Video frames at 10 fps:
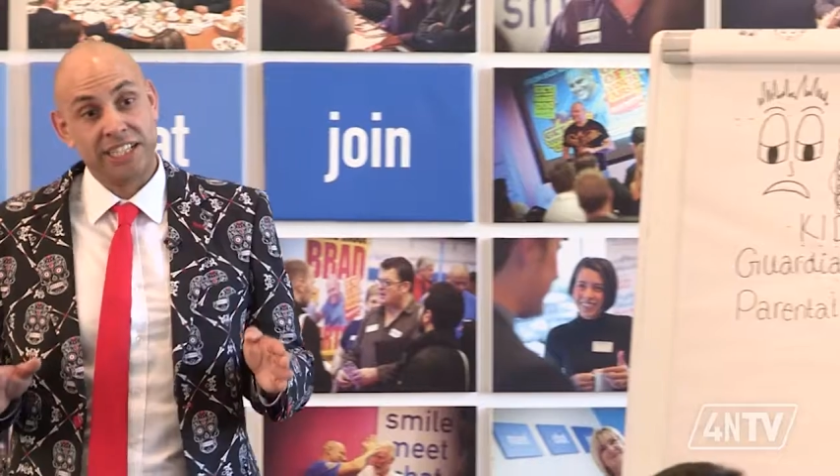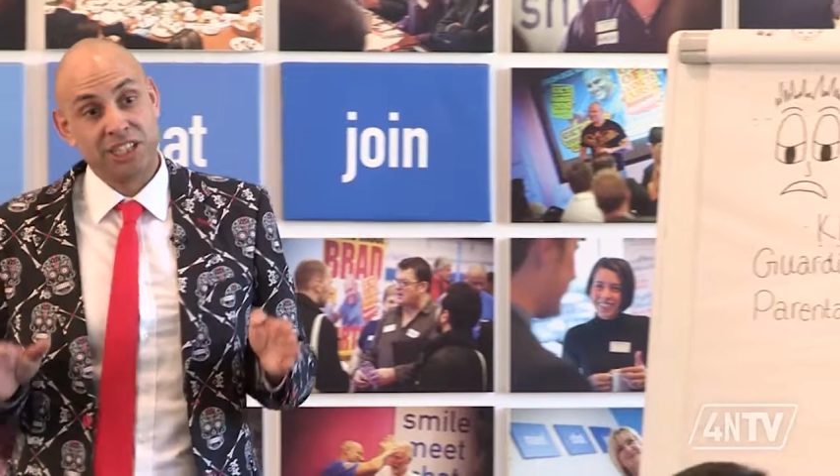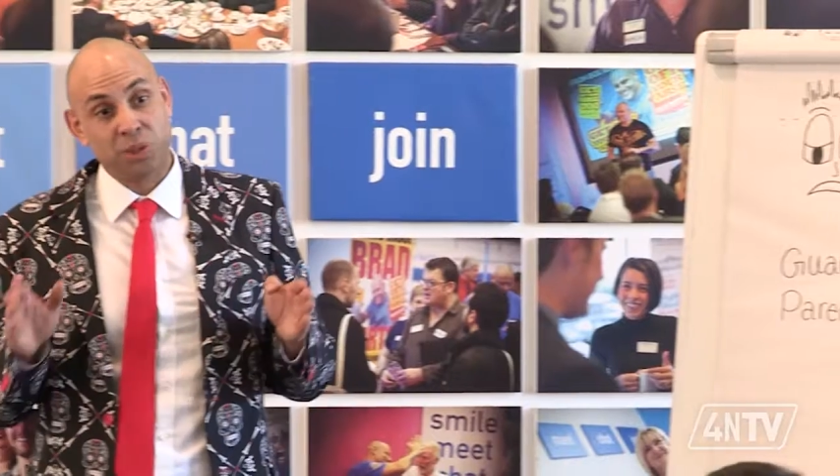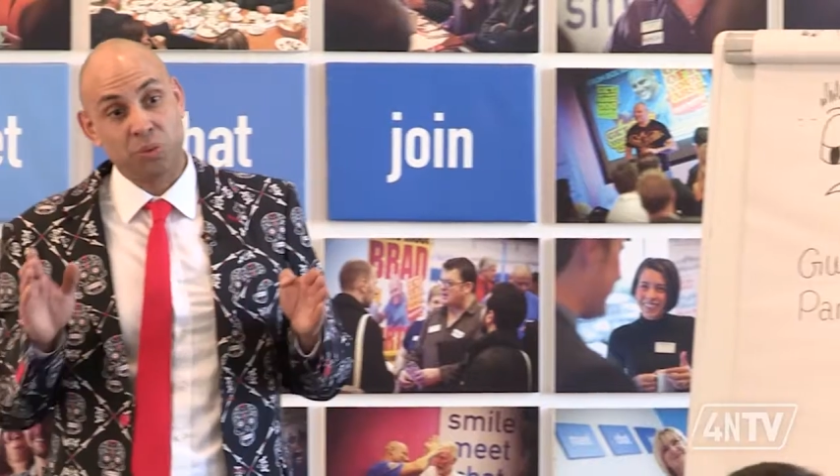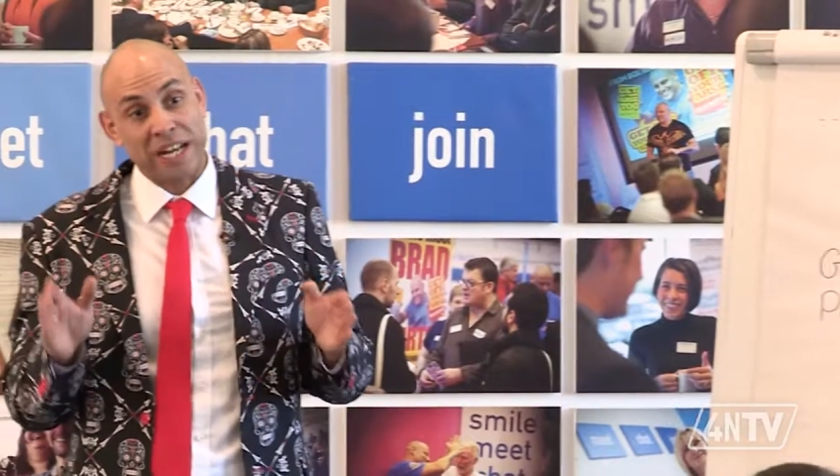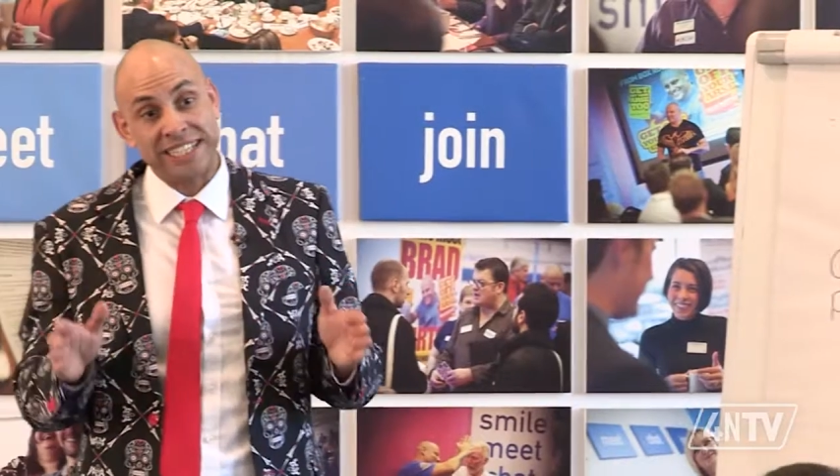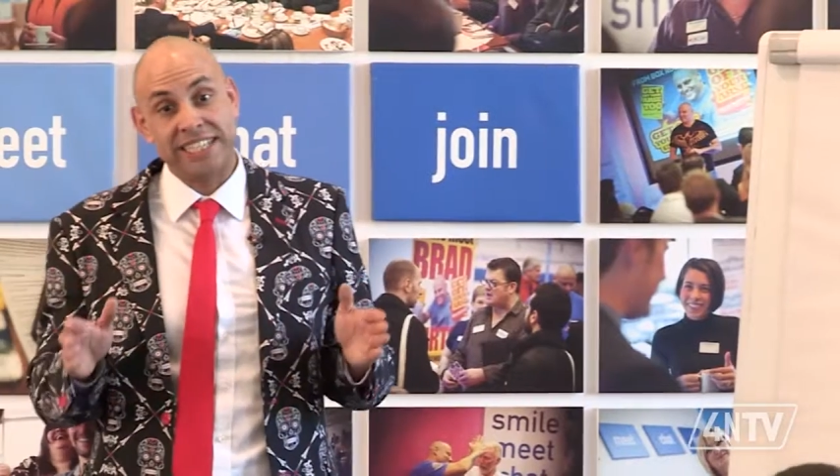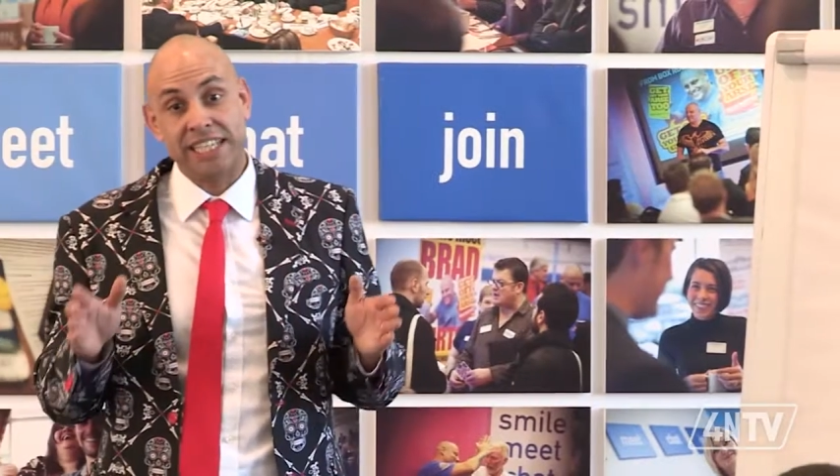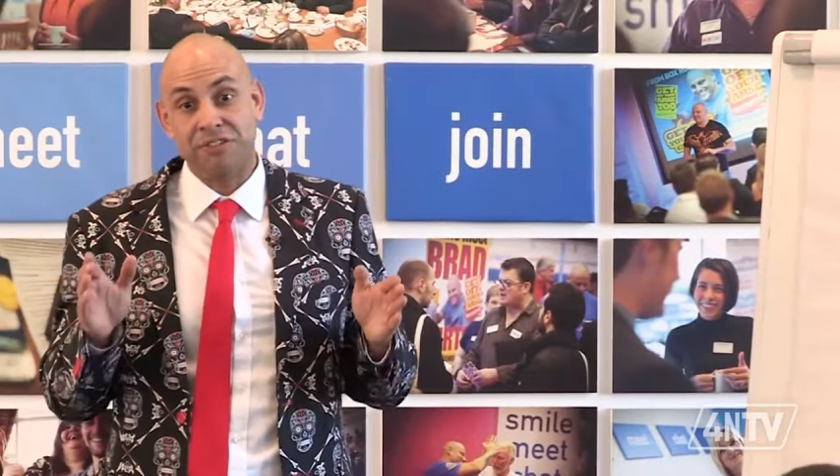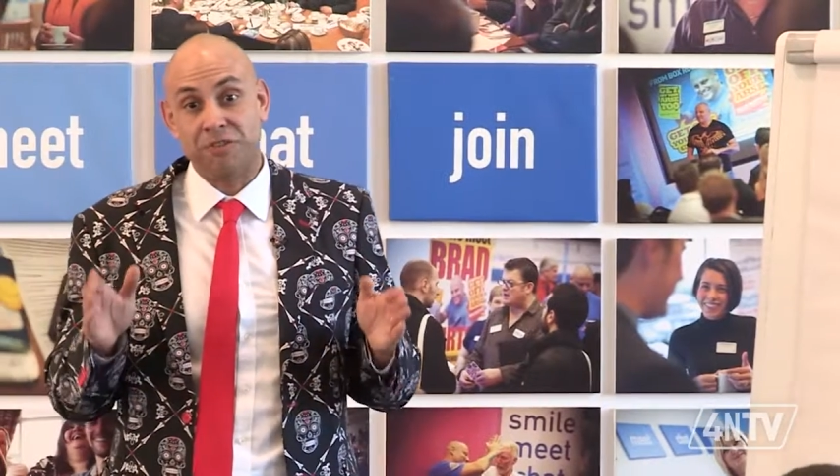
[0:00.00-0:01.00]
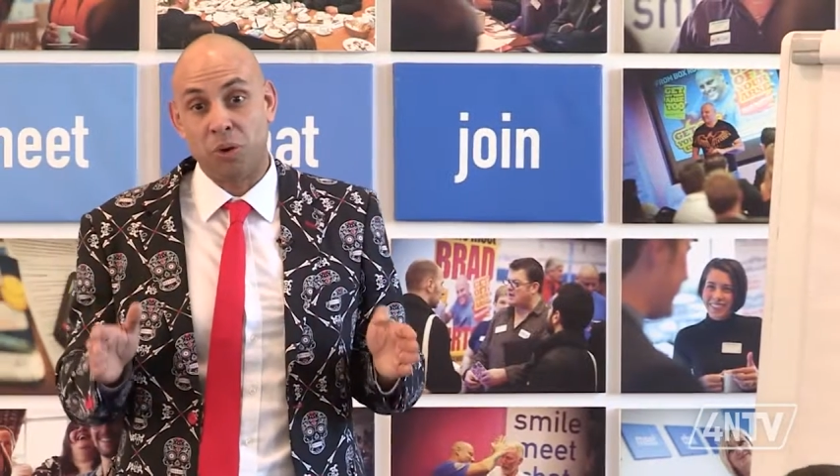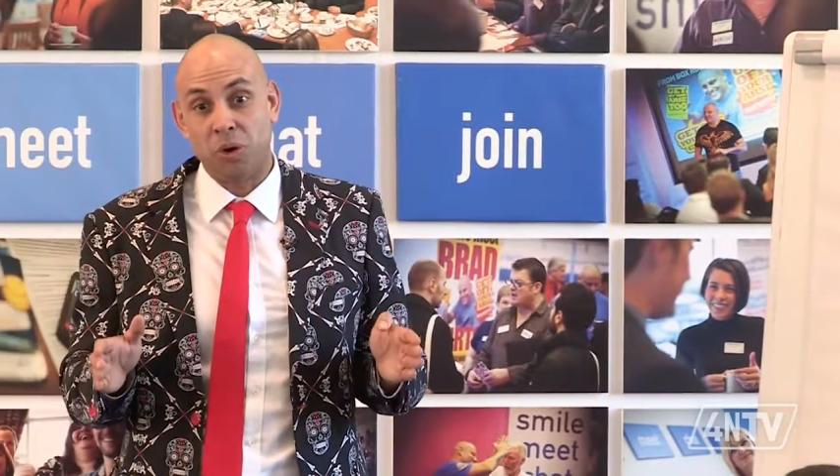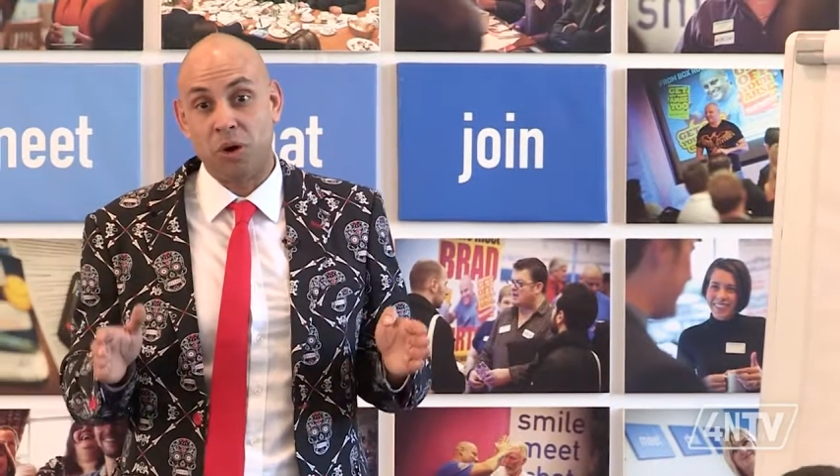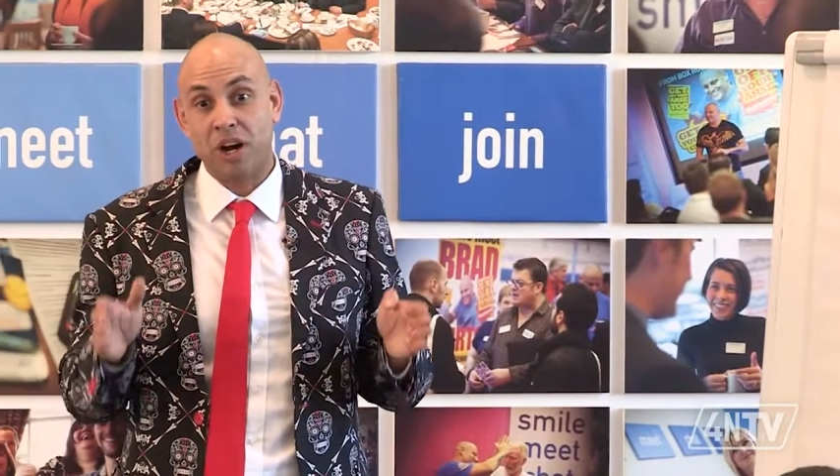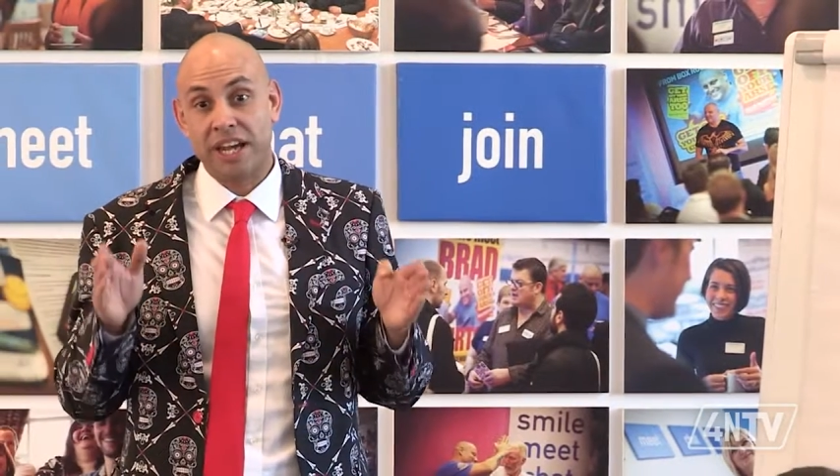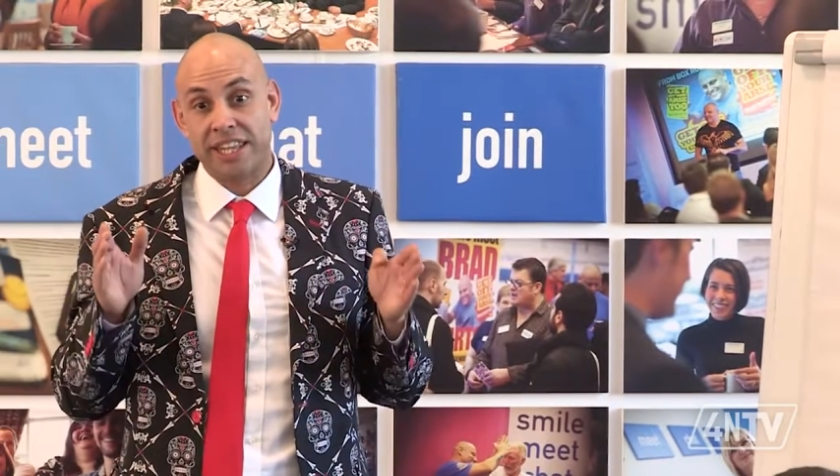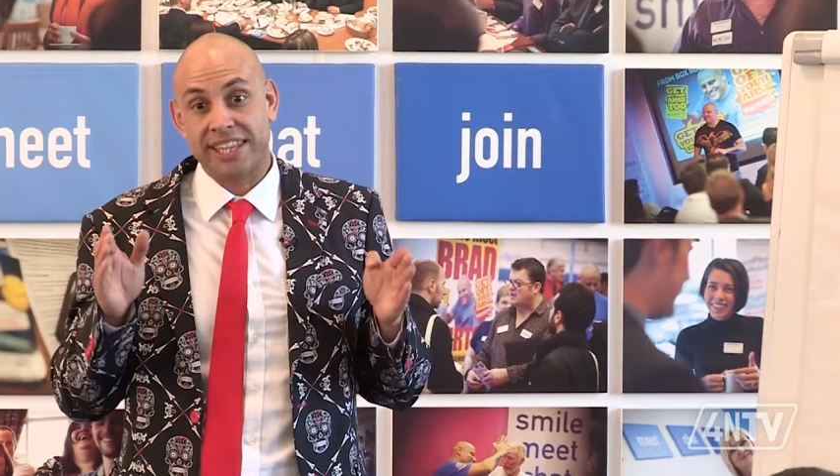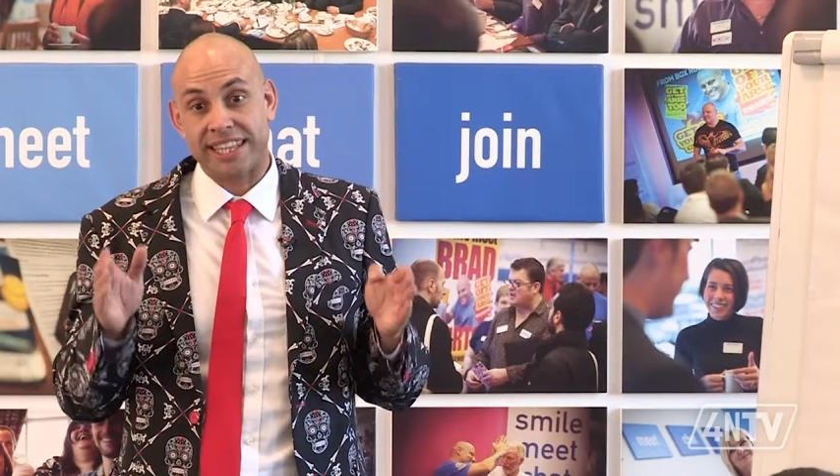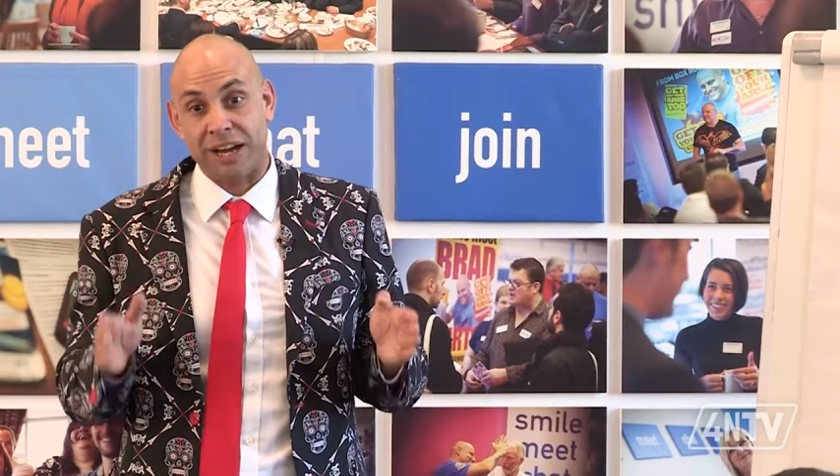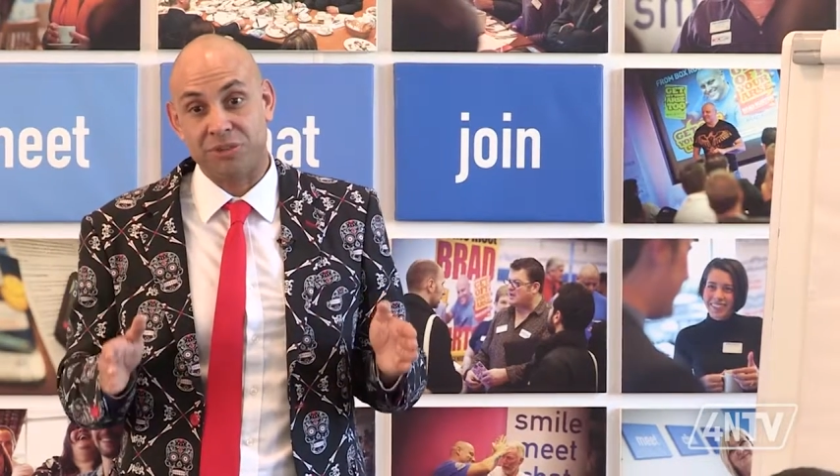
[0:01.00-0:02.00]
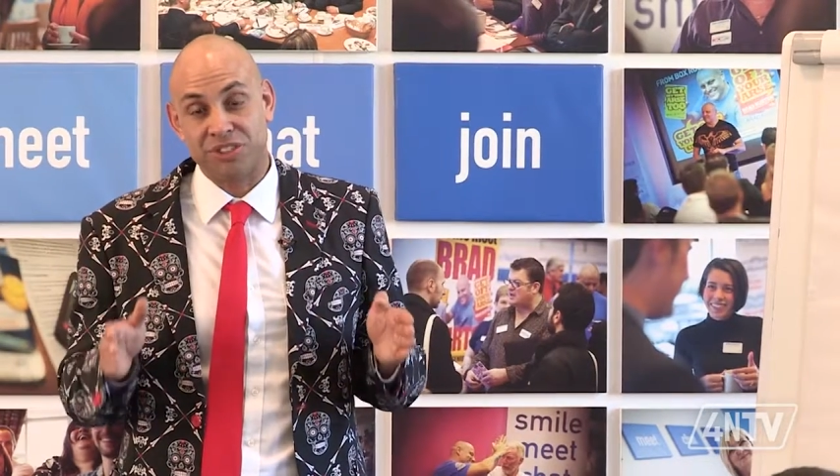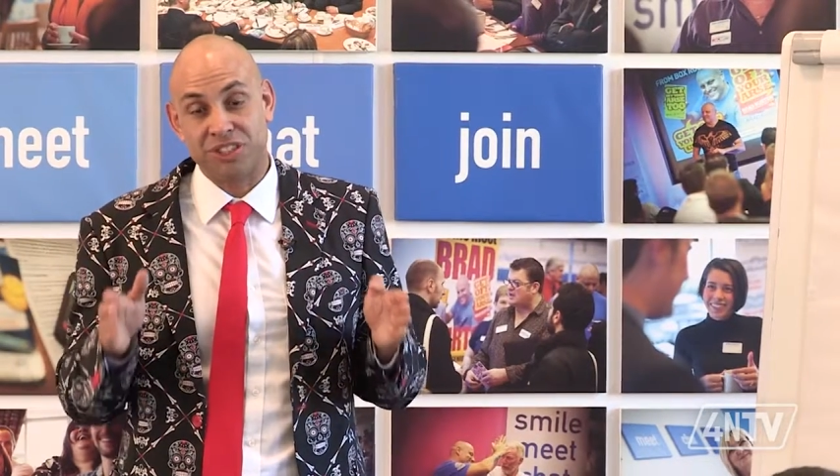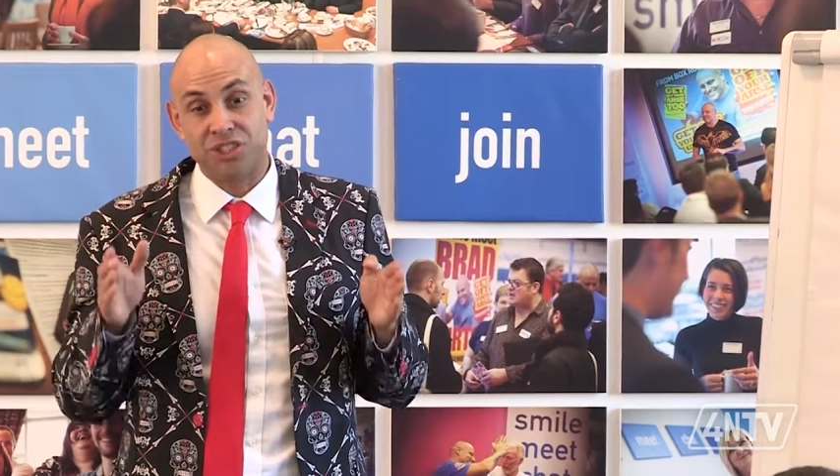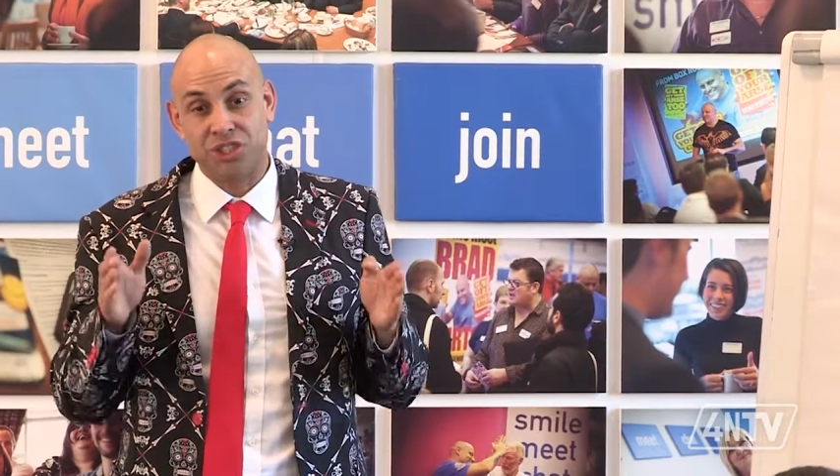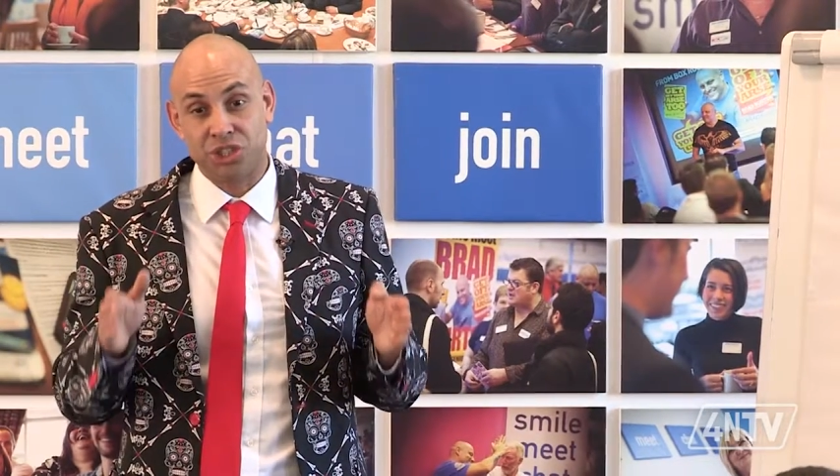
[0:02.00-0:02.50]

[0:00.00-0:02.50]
24,000